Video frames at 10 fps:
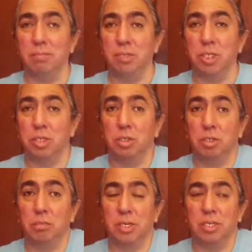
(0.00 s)

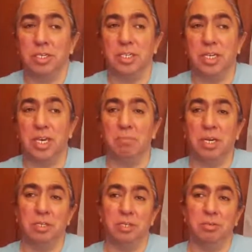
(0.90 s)
consume or to get my
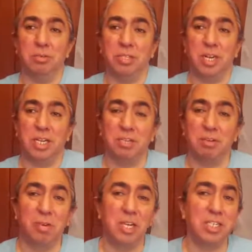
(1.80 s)
news. And so I
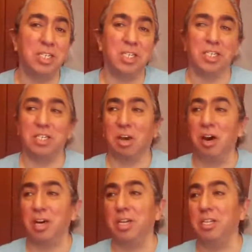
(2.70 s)
wanted to just
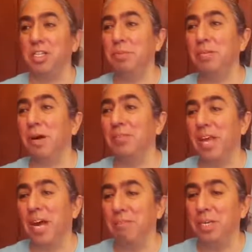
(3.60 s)
talk a little bit about
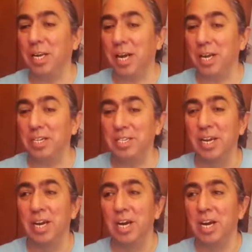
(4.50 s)
that because
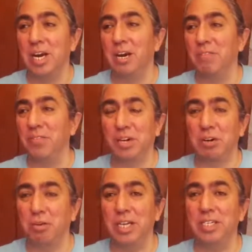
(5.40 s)
of the
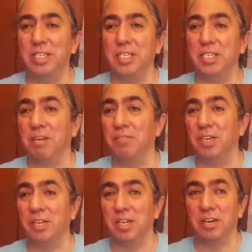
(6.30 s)
craziness of
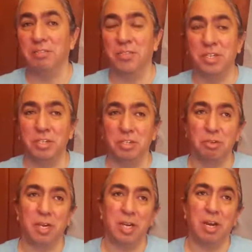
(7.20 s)
the news
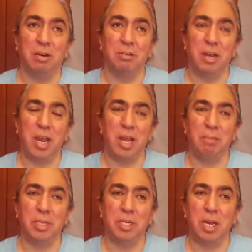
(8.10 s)
right now, and
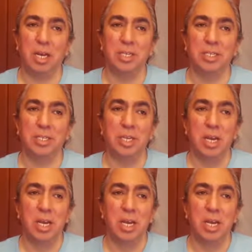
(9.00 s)
because